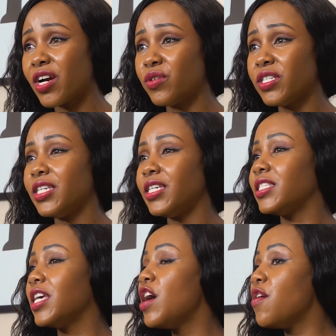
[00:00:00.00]
County is
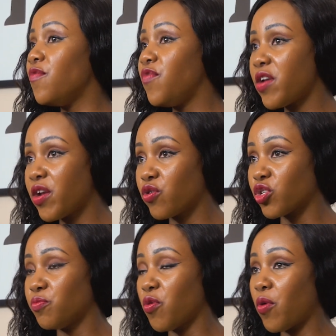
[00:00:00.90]
very
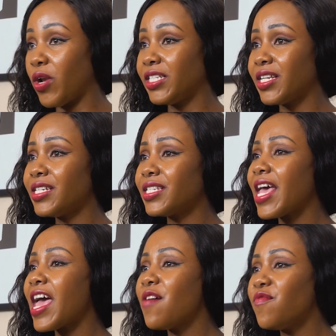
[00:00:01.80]
cosmopolitan.
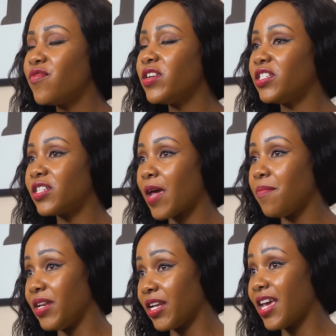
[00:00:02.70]
Every tribe
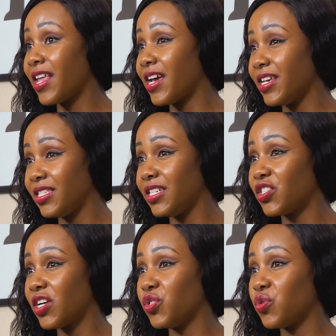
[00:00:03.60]
in Kenya is in
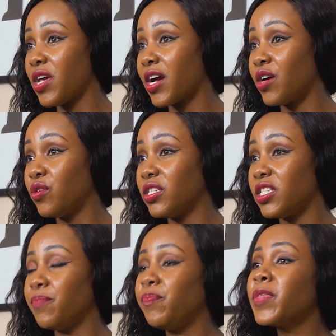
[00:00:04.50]
Trans Nzoia
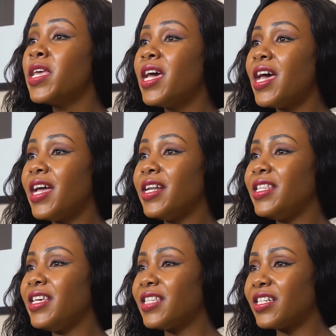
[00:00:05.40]
County. And
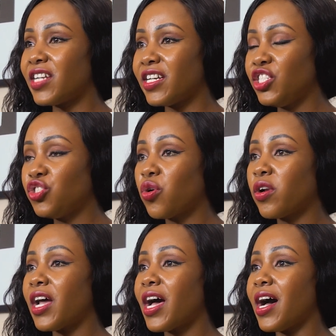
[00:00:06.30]
there's a
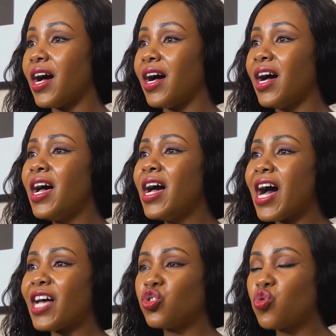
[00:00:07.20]
tradition
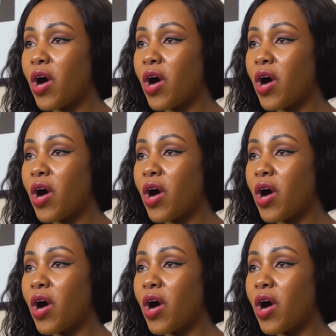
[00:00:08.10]
as to